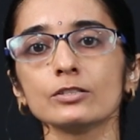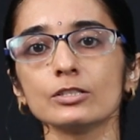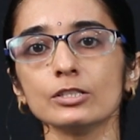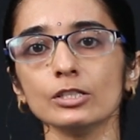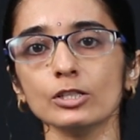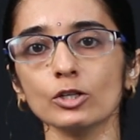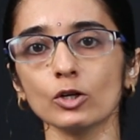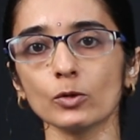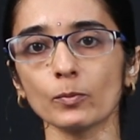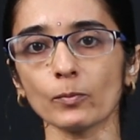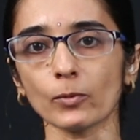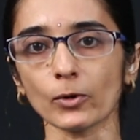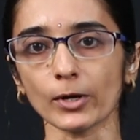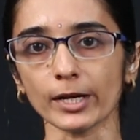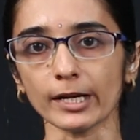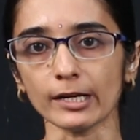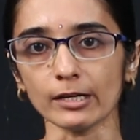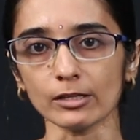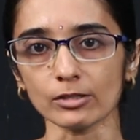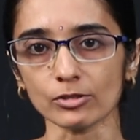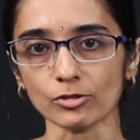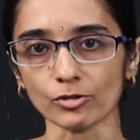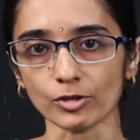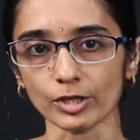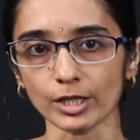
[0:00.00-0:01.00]

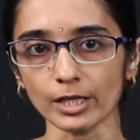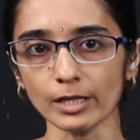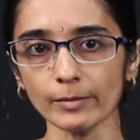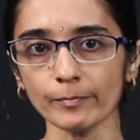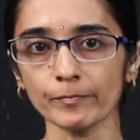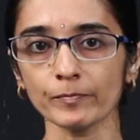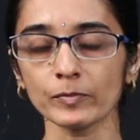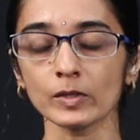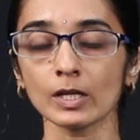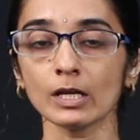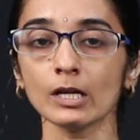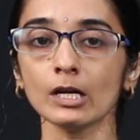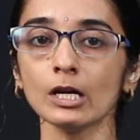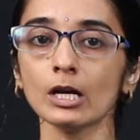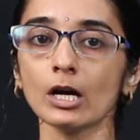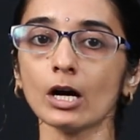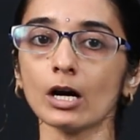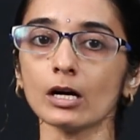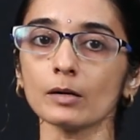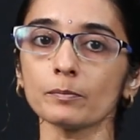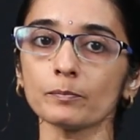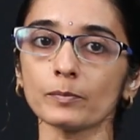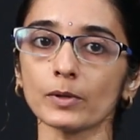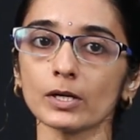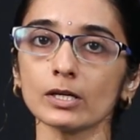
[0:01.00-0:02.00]
0.3.
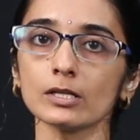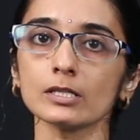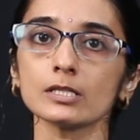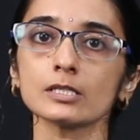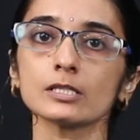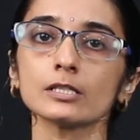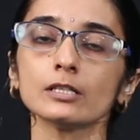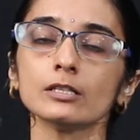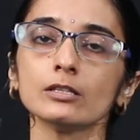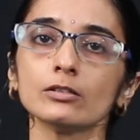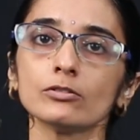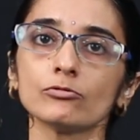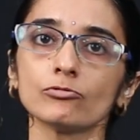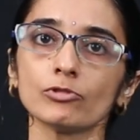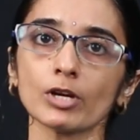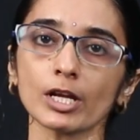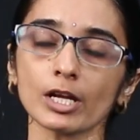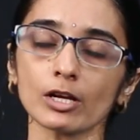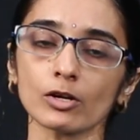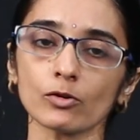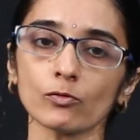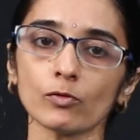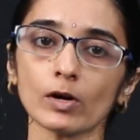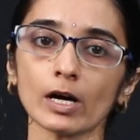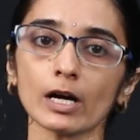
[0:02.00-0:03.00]
A person
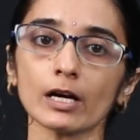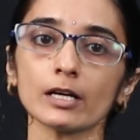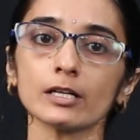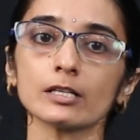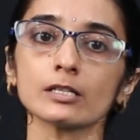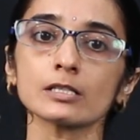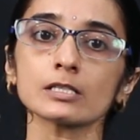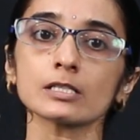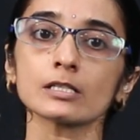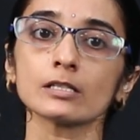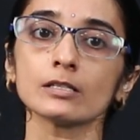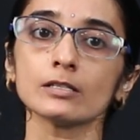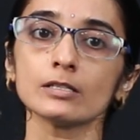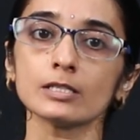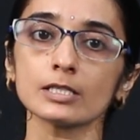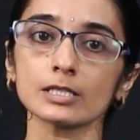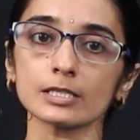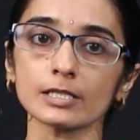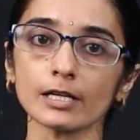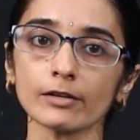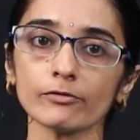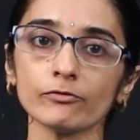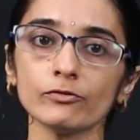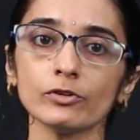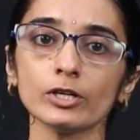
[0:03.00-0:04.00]
requires
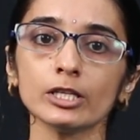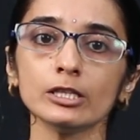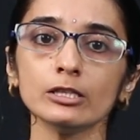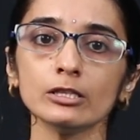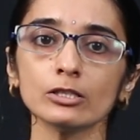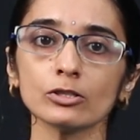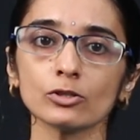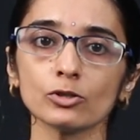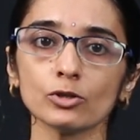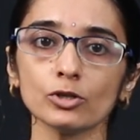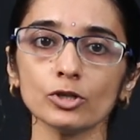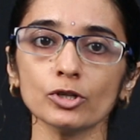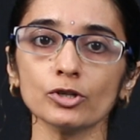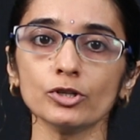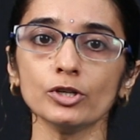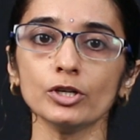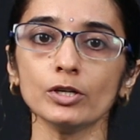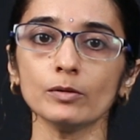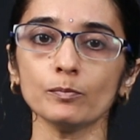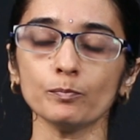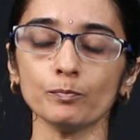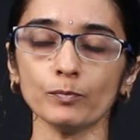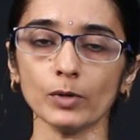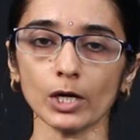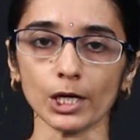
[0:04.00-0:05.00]
7 good
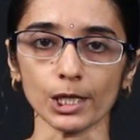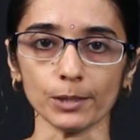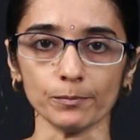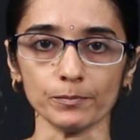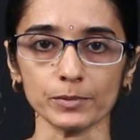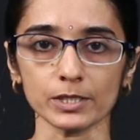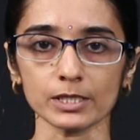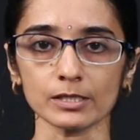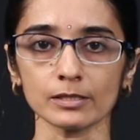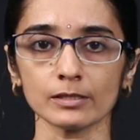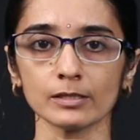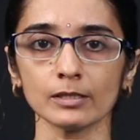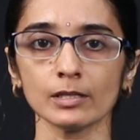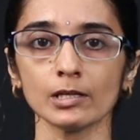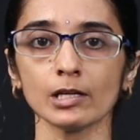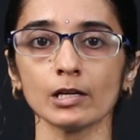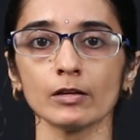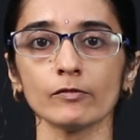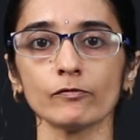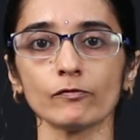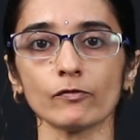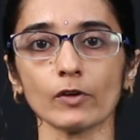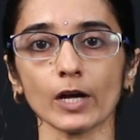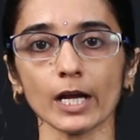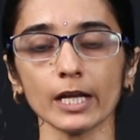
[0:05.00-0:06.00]
bulbs.
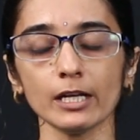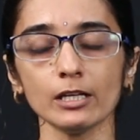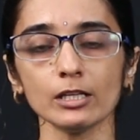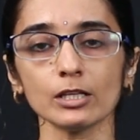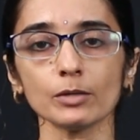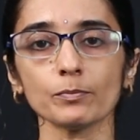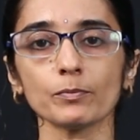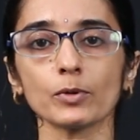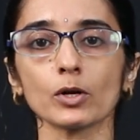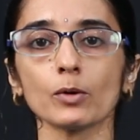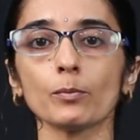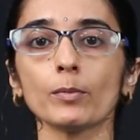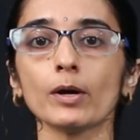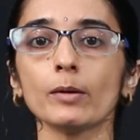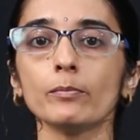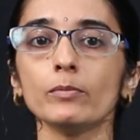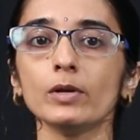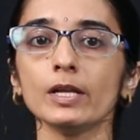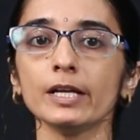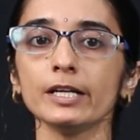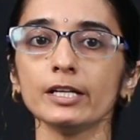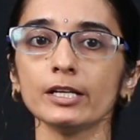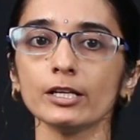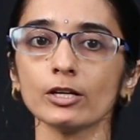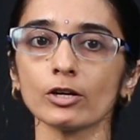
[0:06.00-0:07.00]
Find the
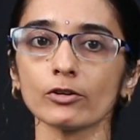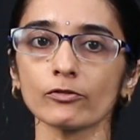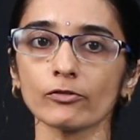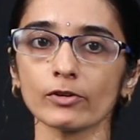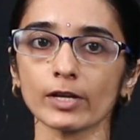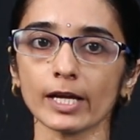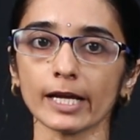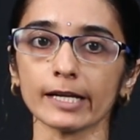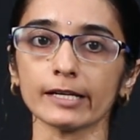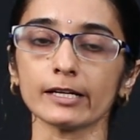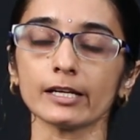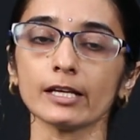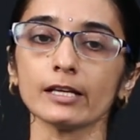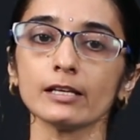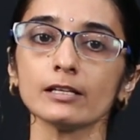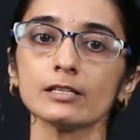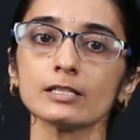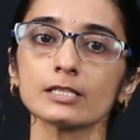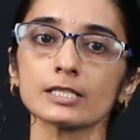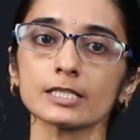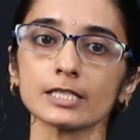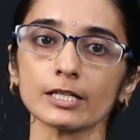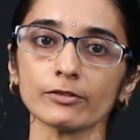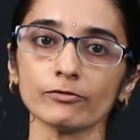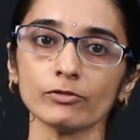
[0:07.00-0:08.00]
probability of getting
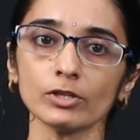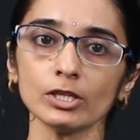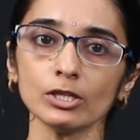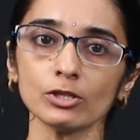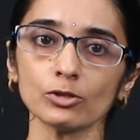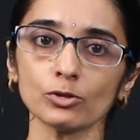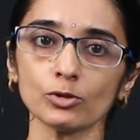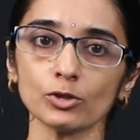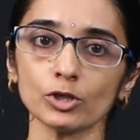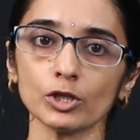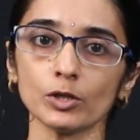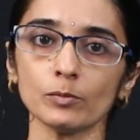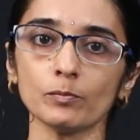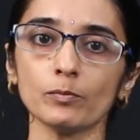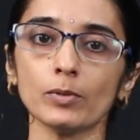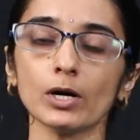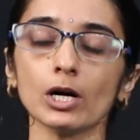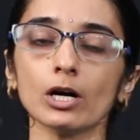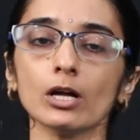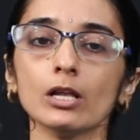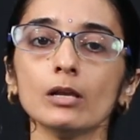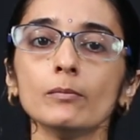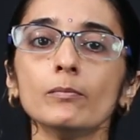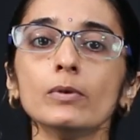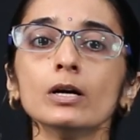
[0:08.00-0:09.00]
7th good
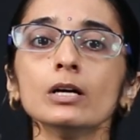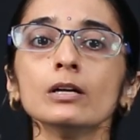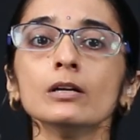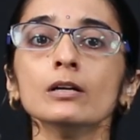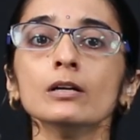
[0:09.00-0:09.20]
bulb